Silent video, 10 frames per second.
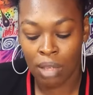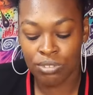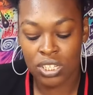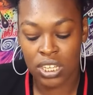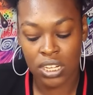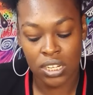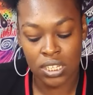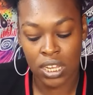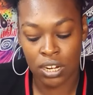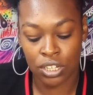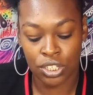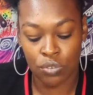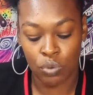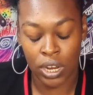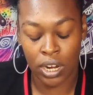i'm just getting this
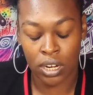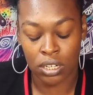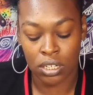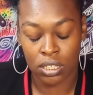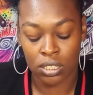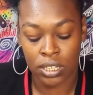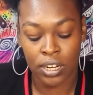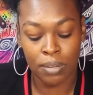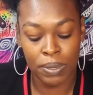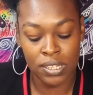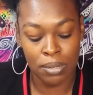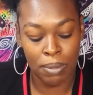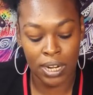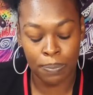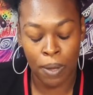energy where there could be
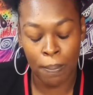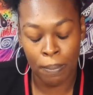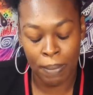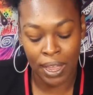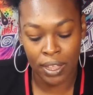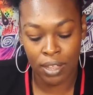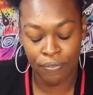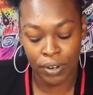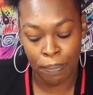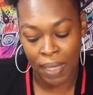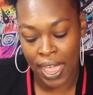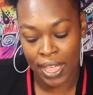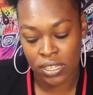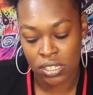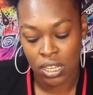somebody popping back up from the
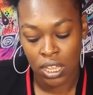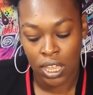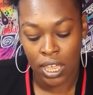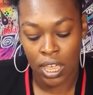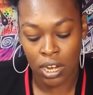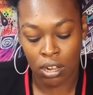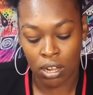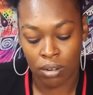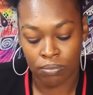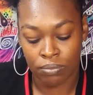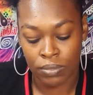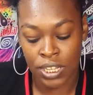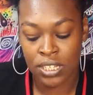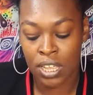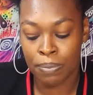past and um
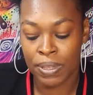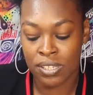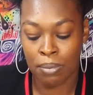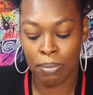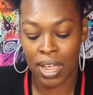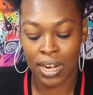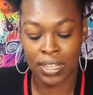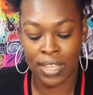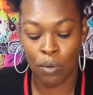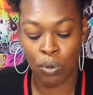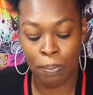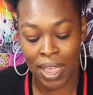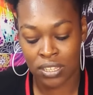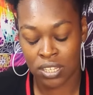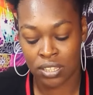this could be somebody that went
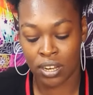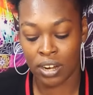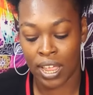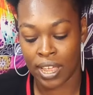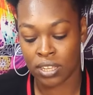back to their